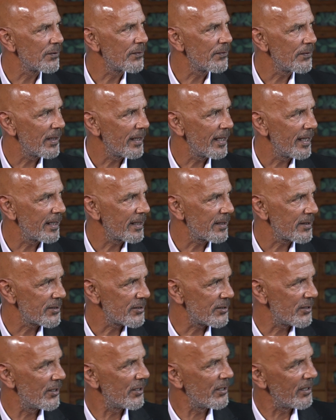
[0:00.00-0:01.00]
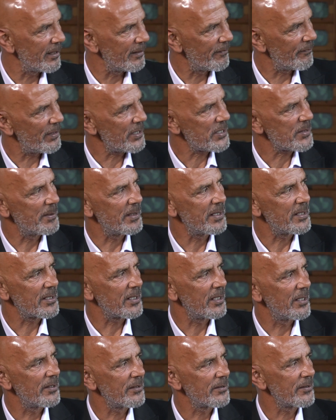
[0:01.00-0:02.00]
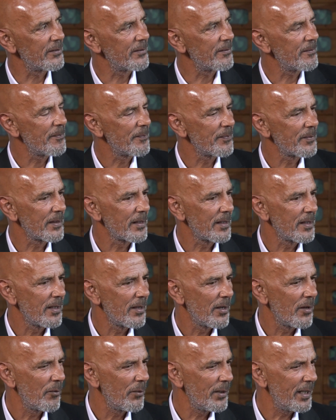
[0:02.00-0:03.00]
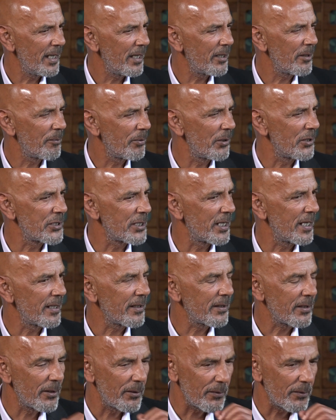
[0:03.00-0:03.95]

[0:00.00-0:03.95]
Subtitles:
of external investment into London. We had a project